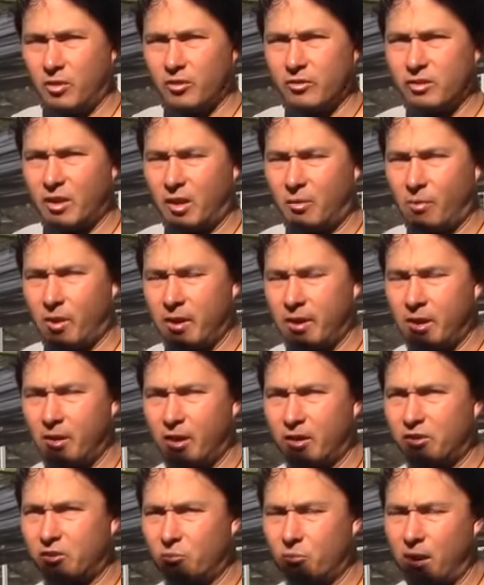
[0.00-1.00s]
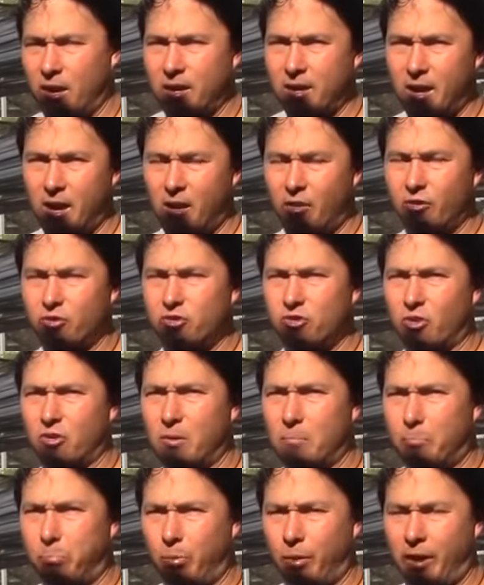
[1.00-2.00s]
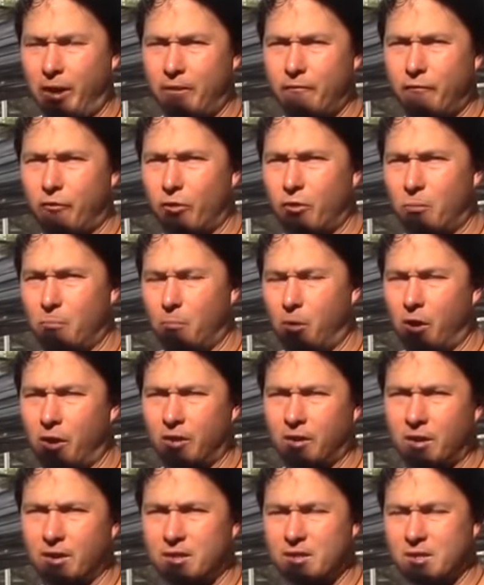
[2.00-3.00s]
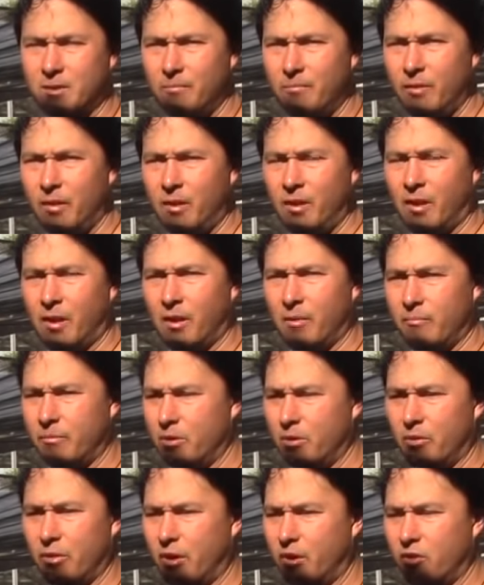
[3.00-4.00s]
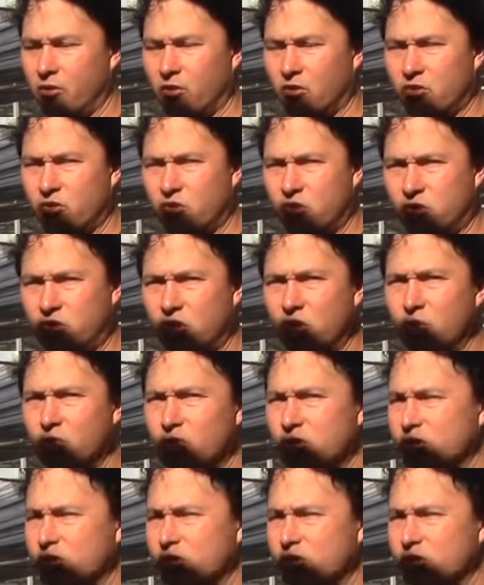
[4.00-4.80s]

looks like right now. Actually, right now they're starting to plant for their markets, you know, that are just soon